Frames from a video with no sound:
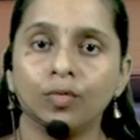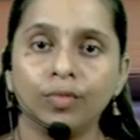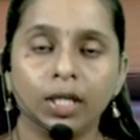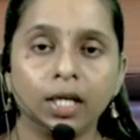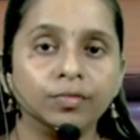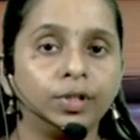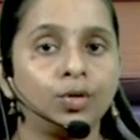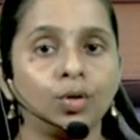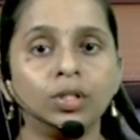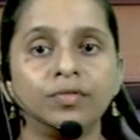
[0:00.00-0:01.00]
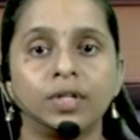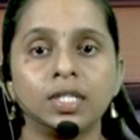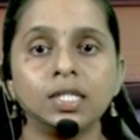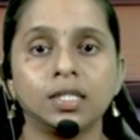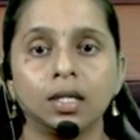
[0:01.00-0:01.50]
we can withdraw the
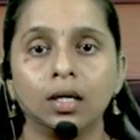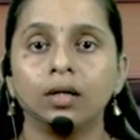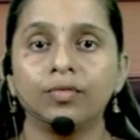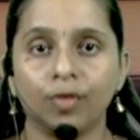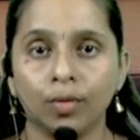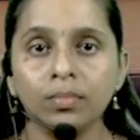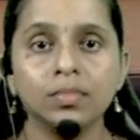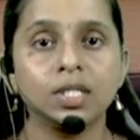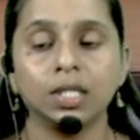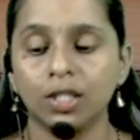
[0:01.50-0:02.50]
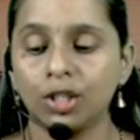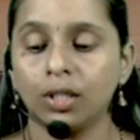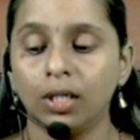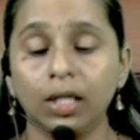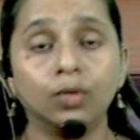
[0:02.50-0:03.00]
funds from such
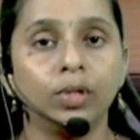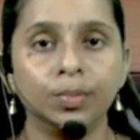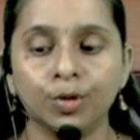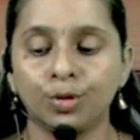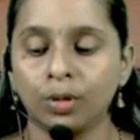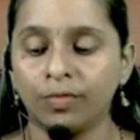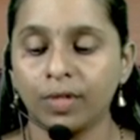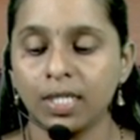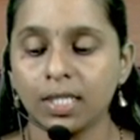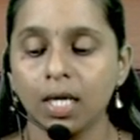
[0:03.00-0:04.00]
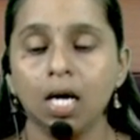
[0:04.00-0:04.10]
liquid mutual funds.